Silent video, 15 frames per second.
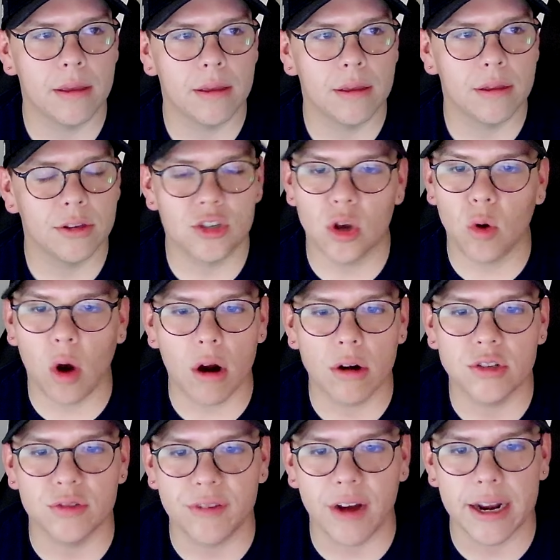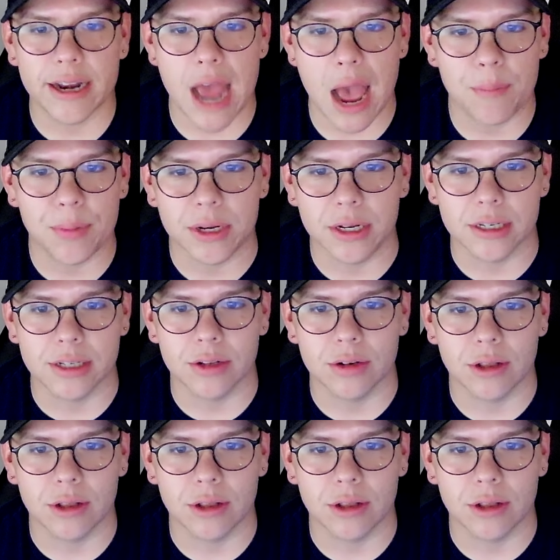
so hard to find happiness in their